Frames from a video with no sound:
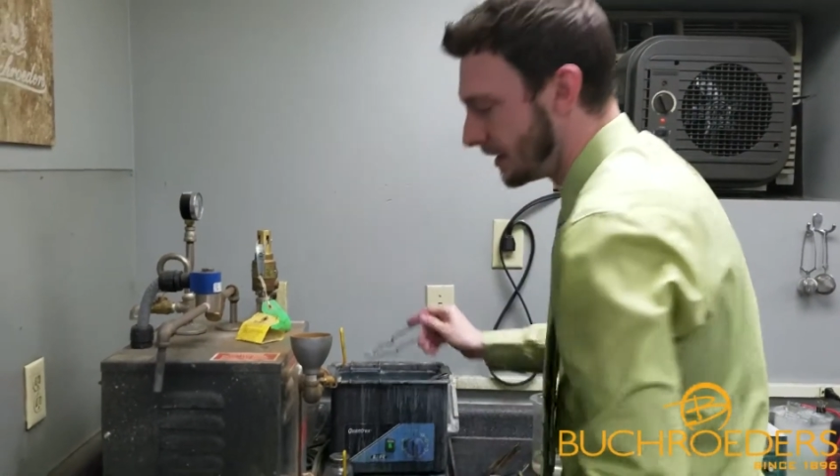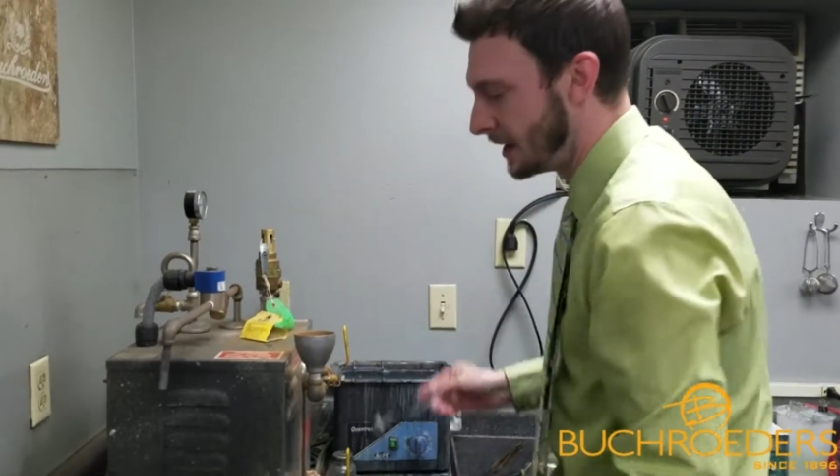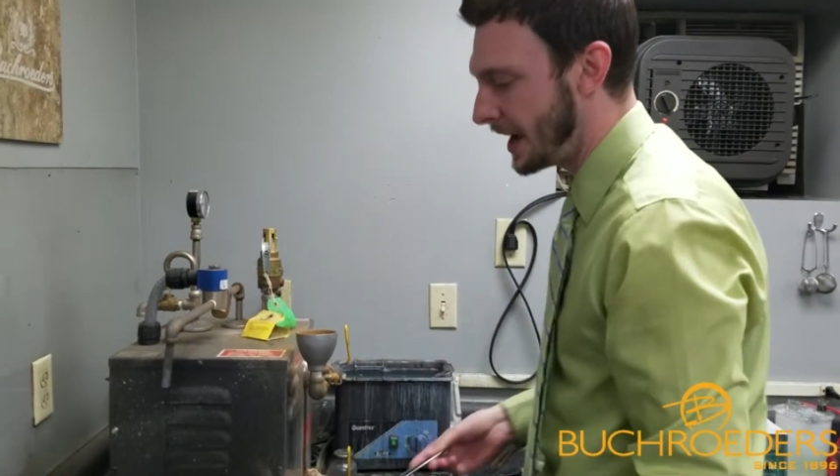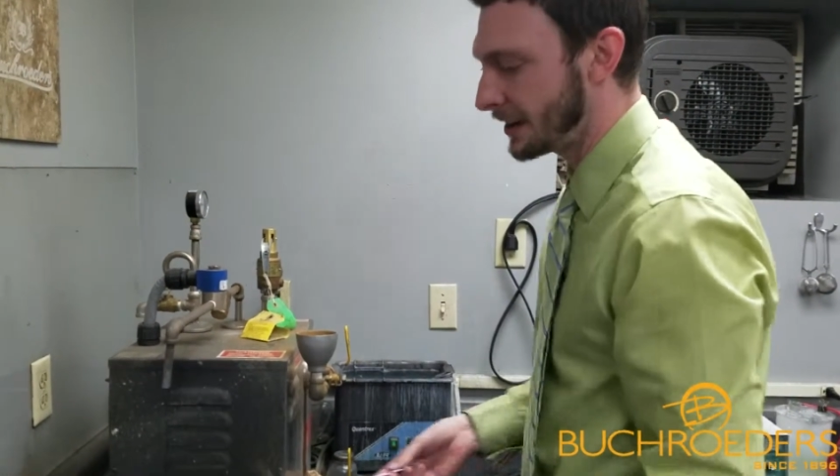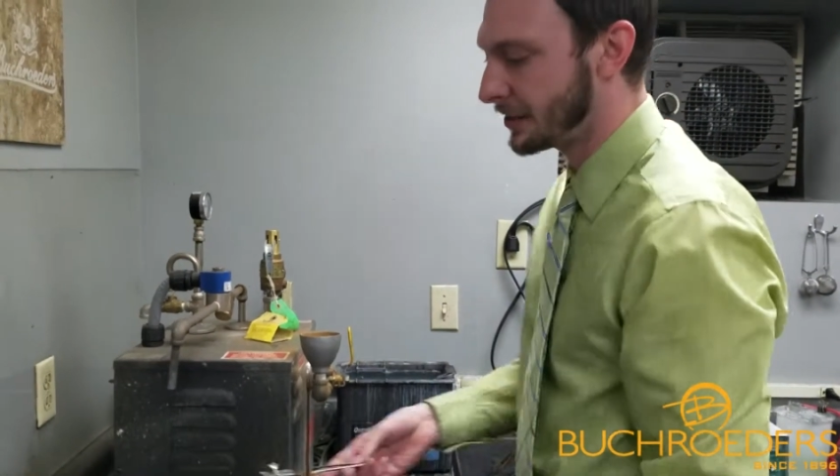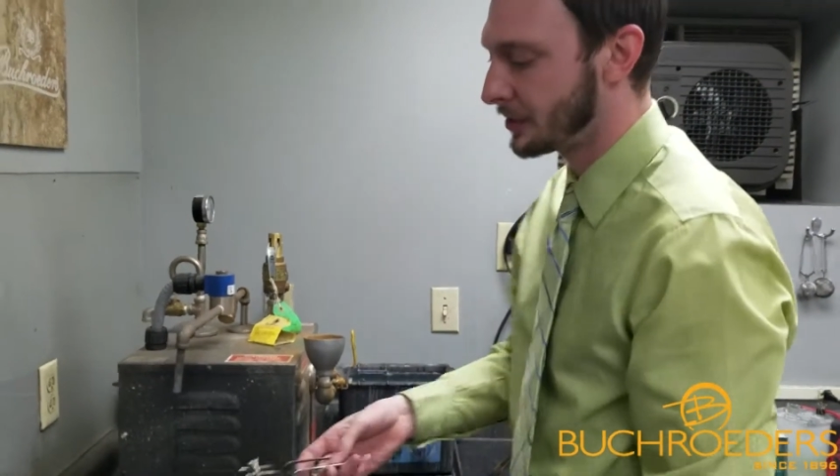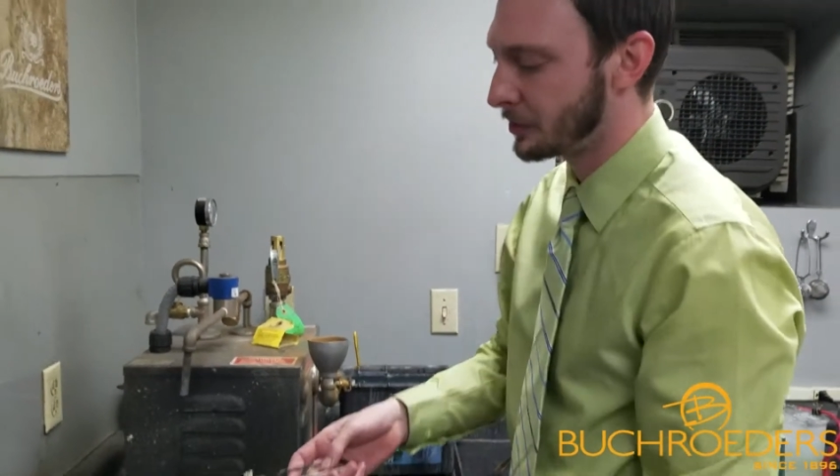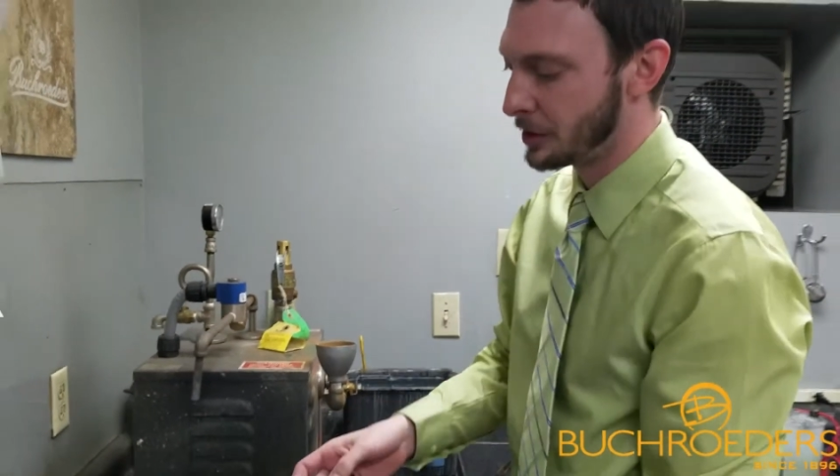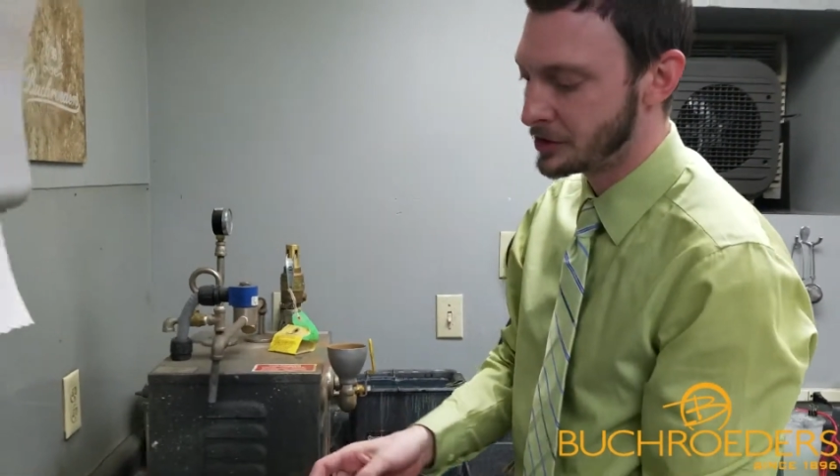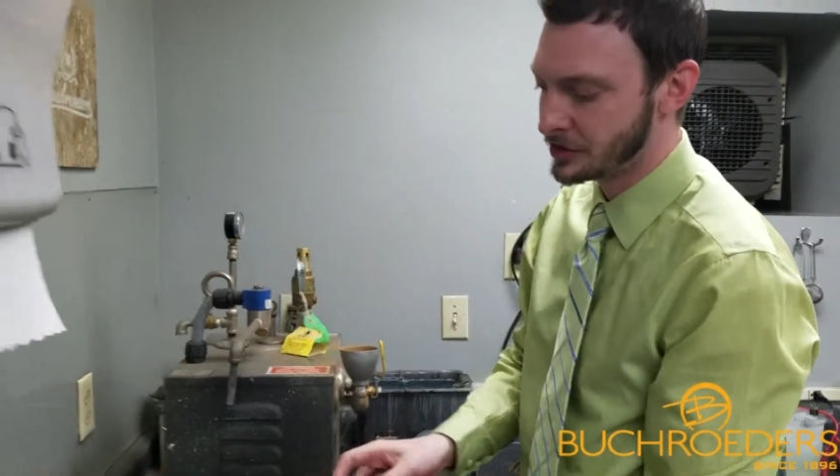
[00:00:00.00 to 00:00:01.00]
Next,
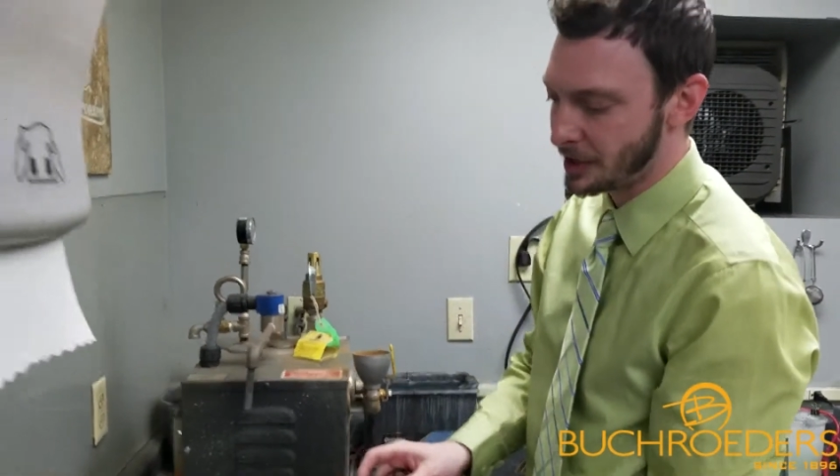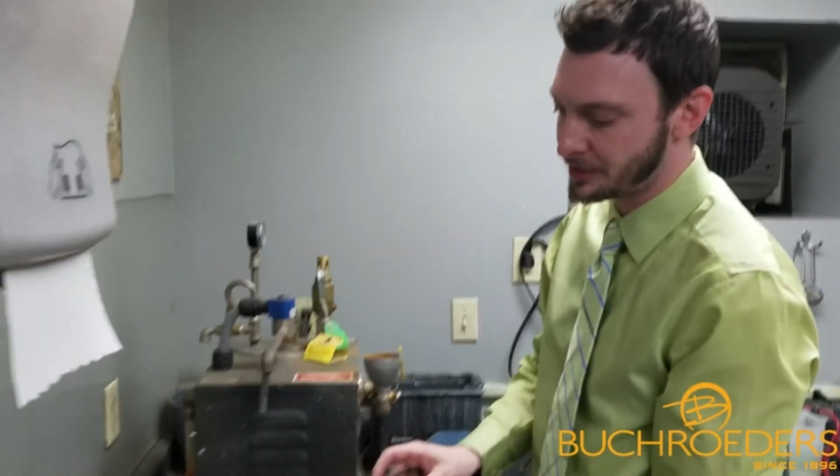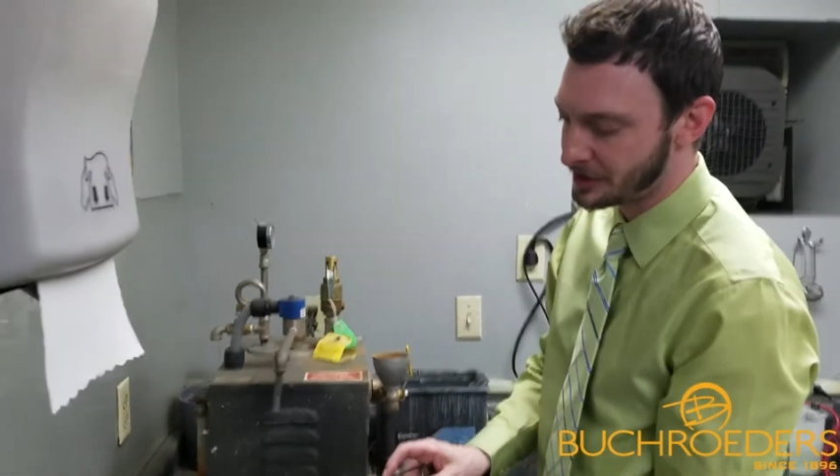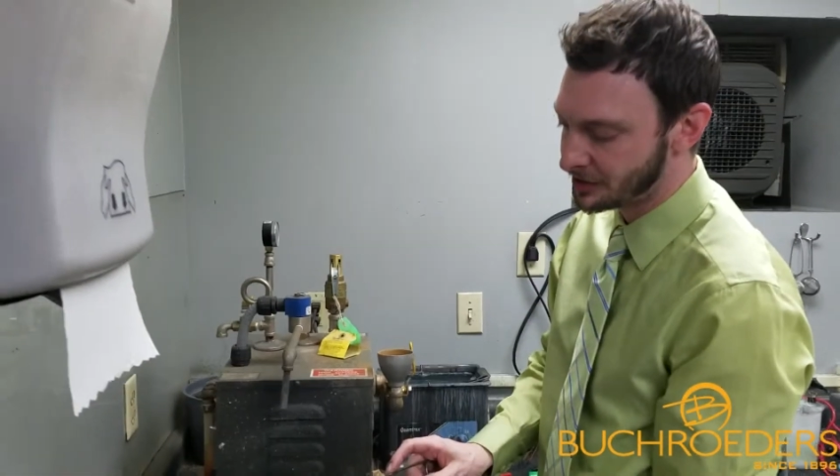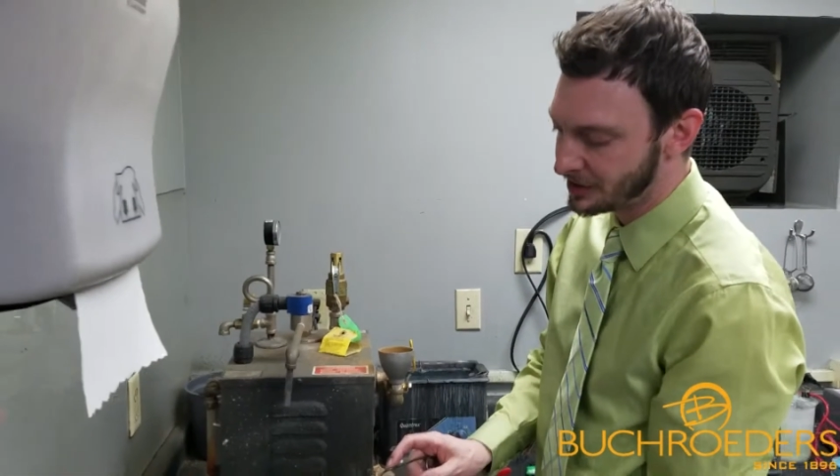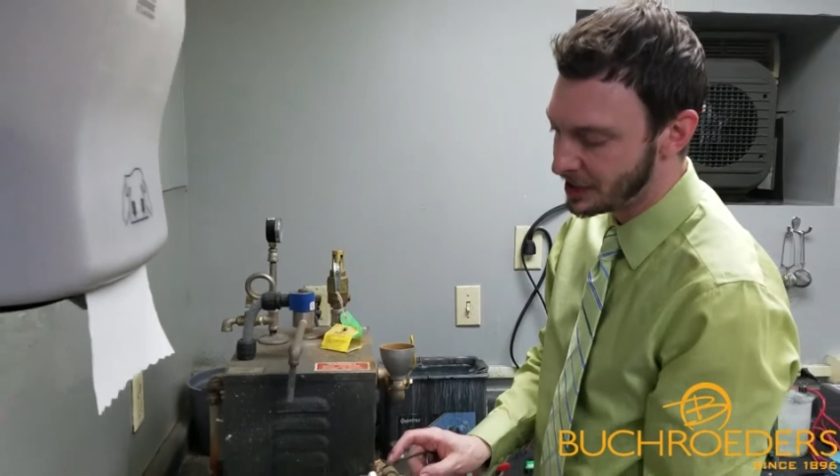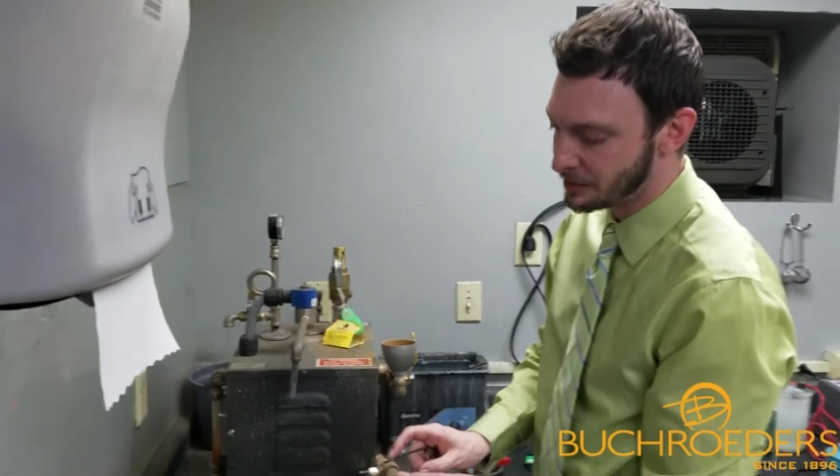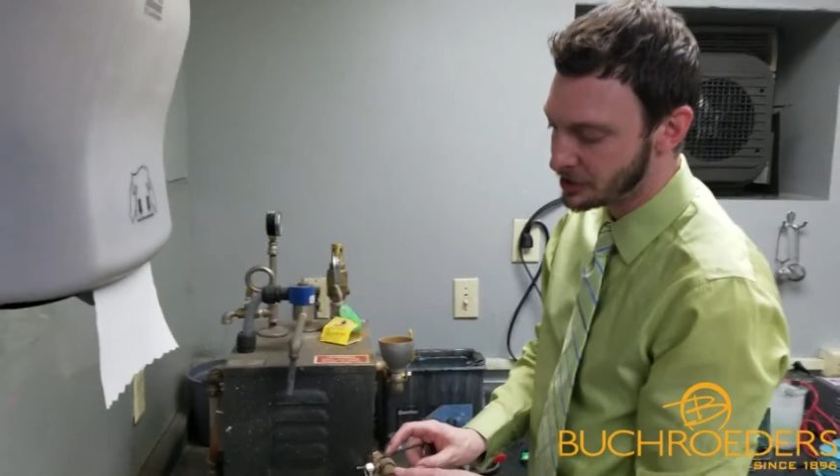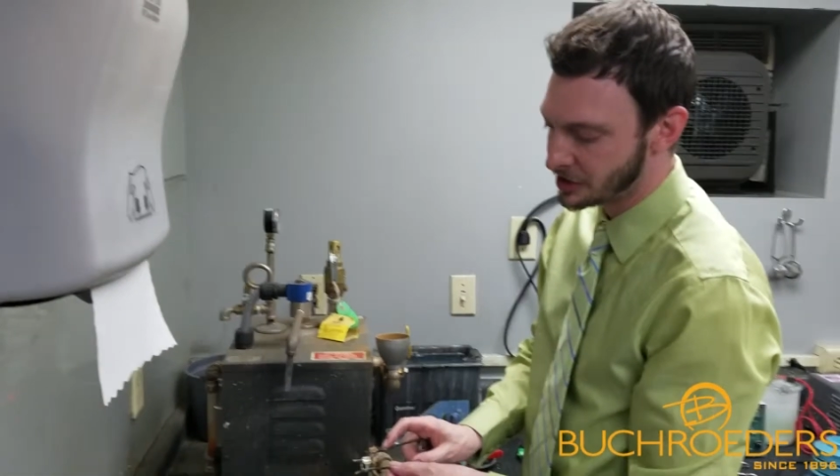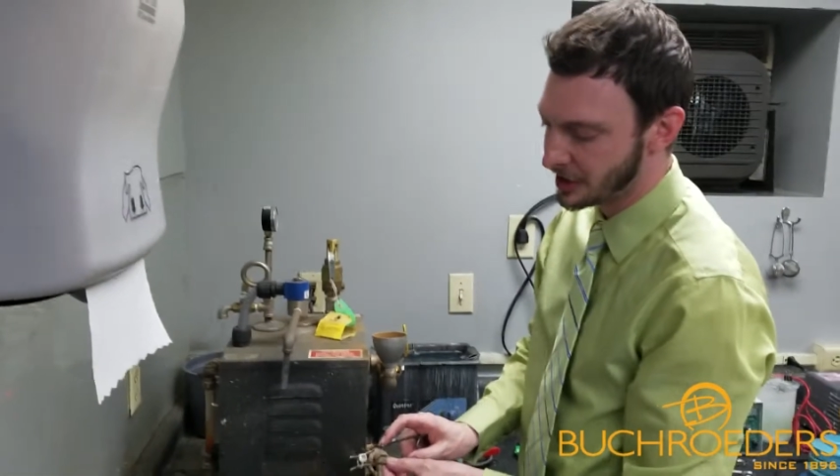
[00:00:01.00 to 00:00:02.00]
we step to the
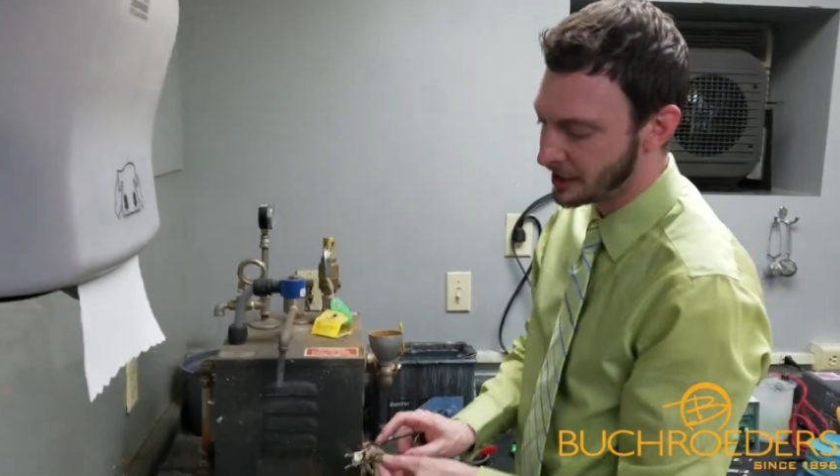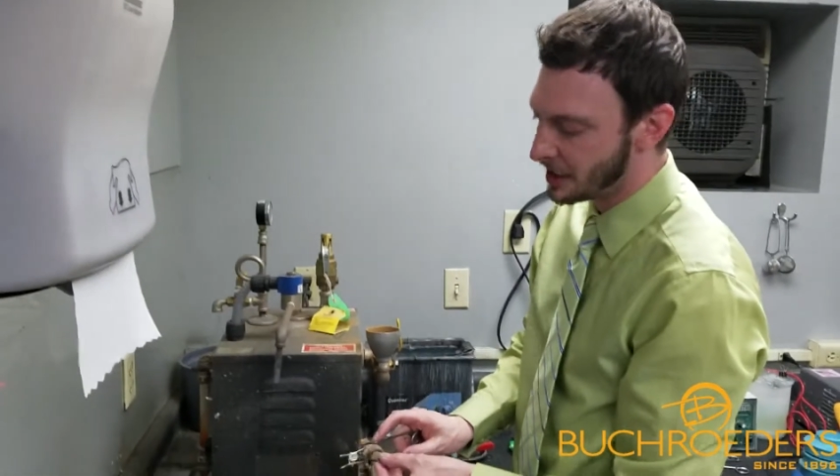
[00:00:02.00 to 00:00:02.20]
steam machine.